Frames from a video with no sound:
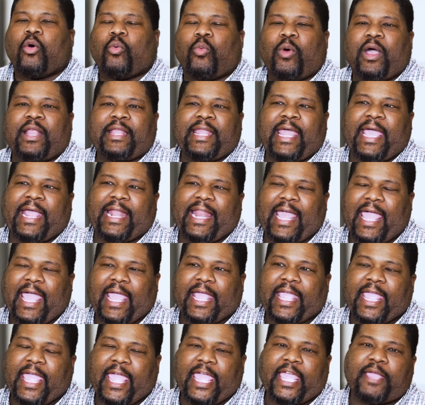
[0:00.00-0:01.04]
One night I
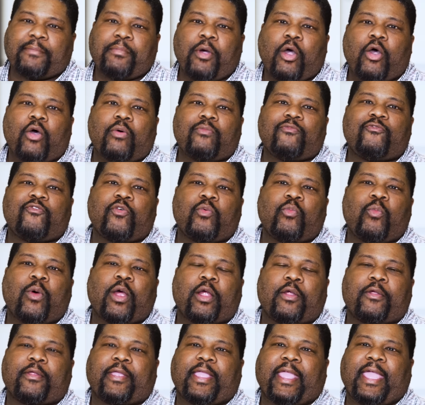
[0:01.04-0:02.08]
came home from
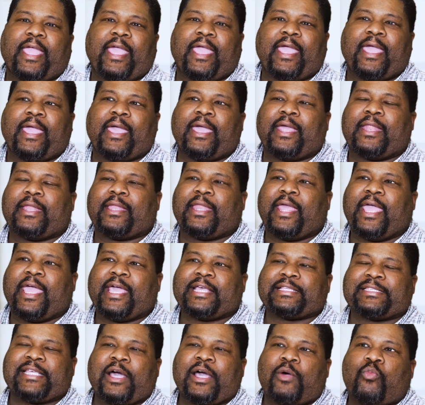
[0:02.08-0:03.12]
work, and
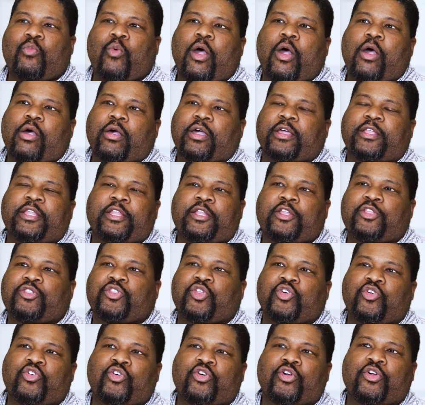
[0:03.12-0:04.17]
as I'm walking in the
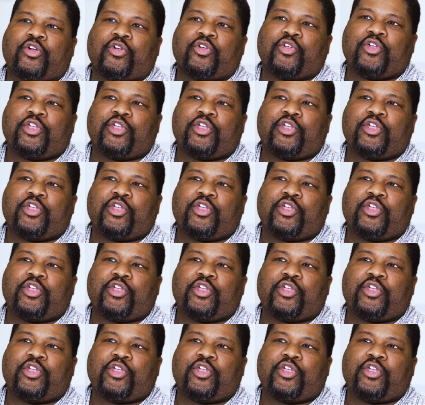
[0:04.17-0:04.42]
door,